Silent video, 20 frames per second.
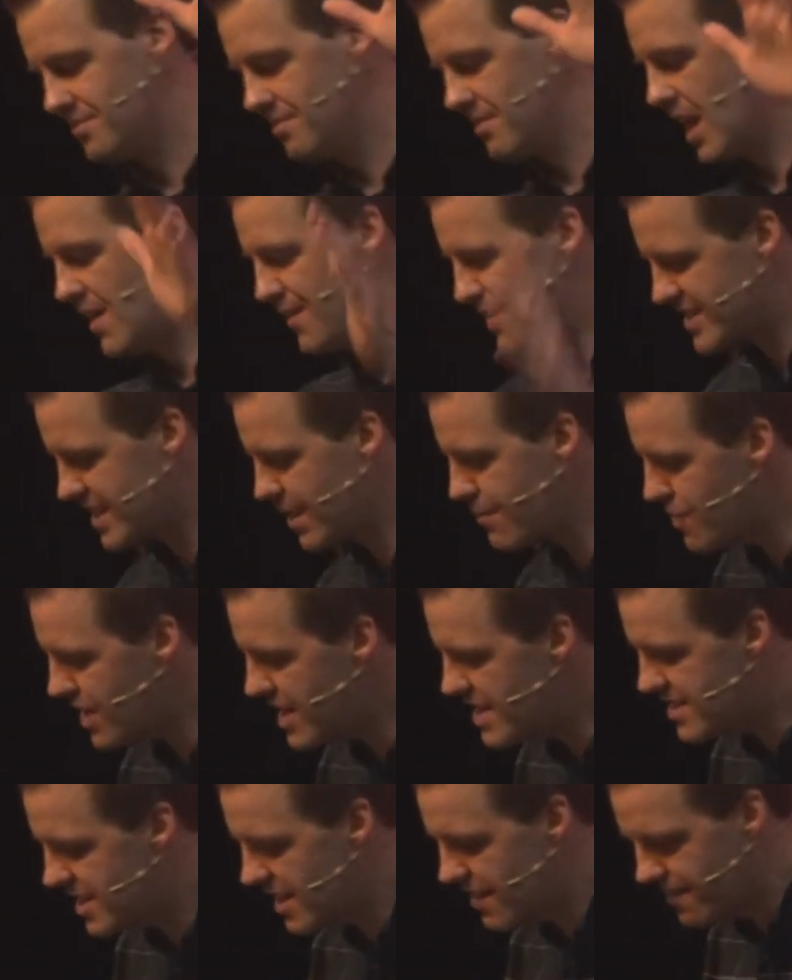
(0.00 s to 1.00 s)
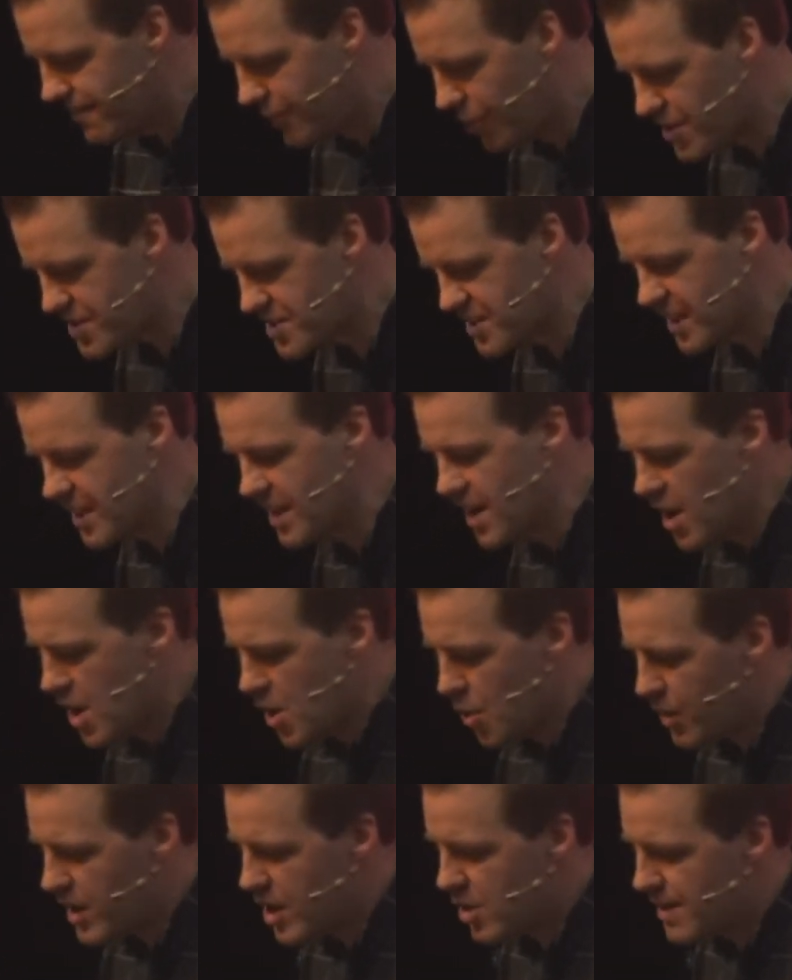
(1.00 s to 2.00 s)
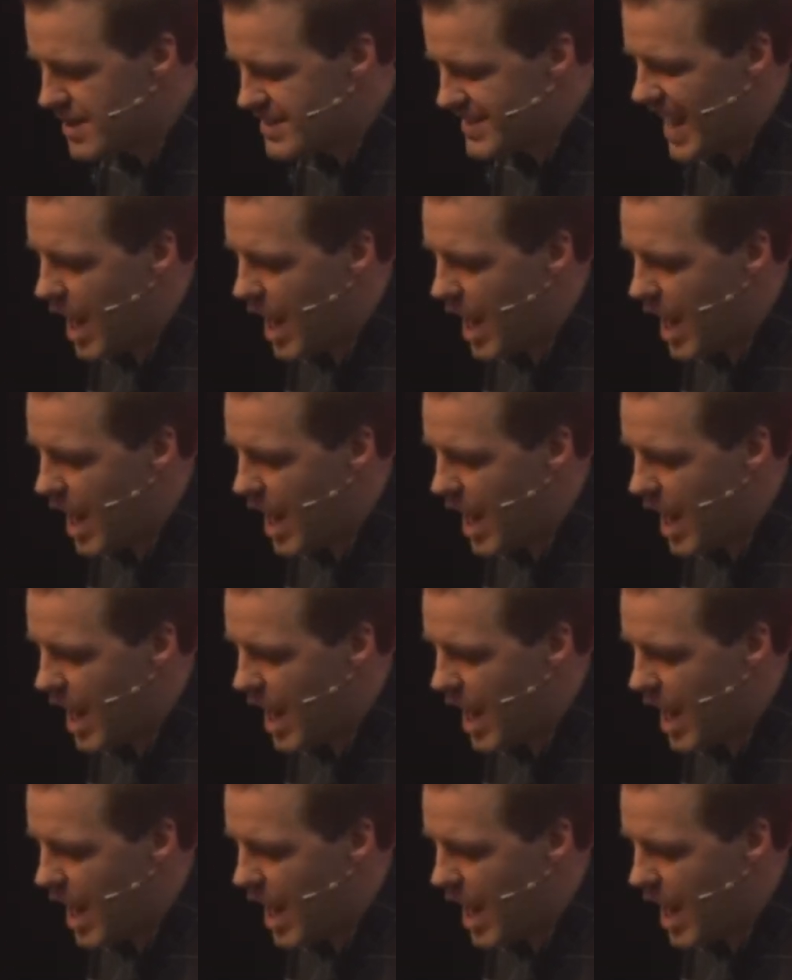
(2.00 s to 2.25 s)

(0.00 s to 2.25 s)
And for some reason, unfortunately, we almost